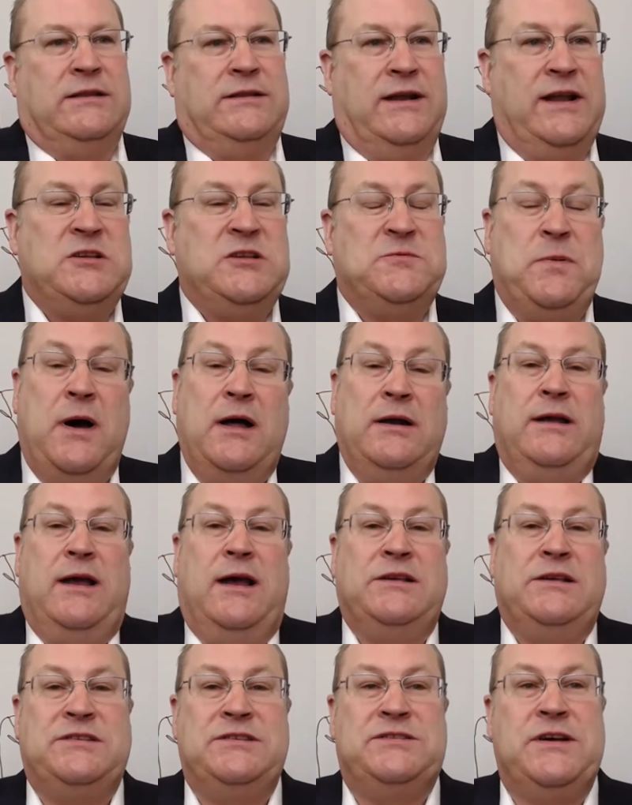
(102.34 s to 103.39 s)
Today's
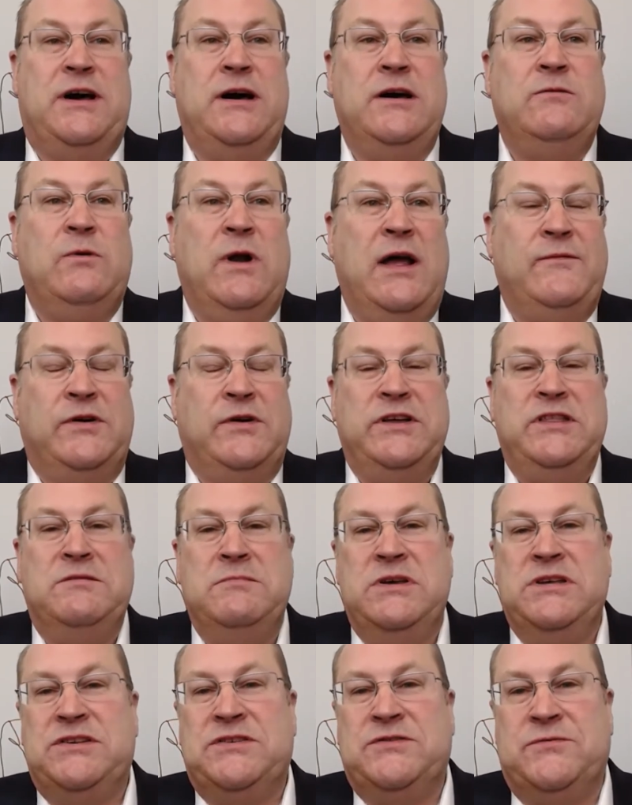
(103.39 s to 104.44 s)
podcast is Unraveling the
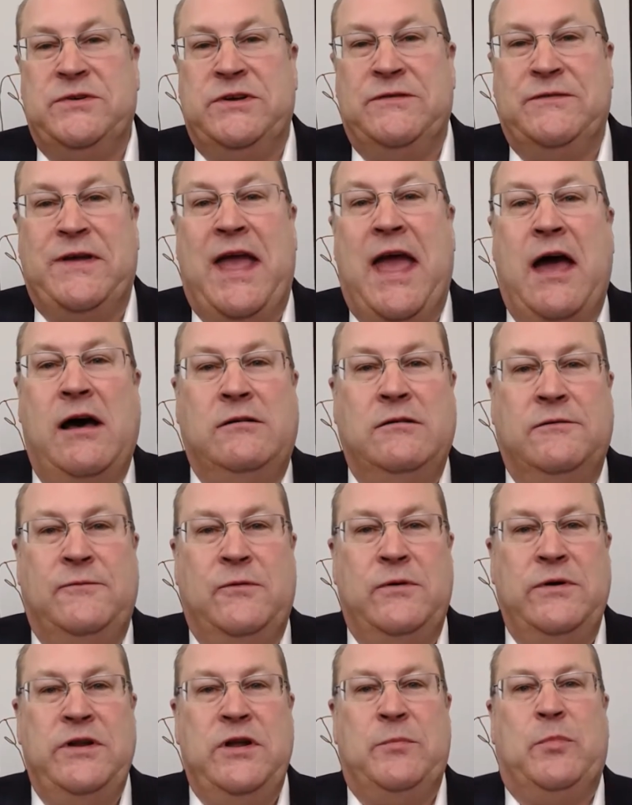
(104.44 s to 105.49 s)
Mystery of
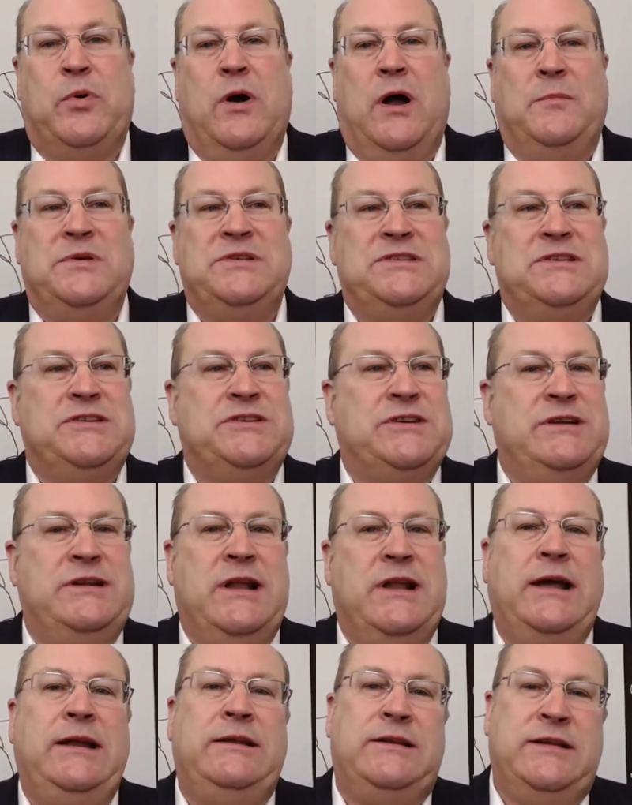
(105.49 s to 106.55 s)
California Proposition
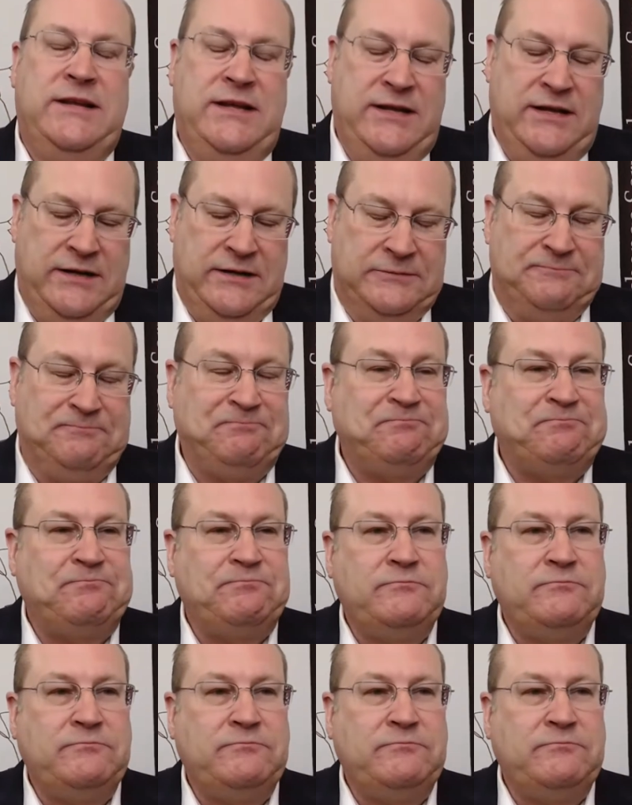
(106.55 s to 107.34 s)
19.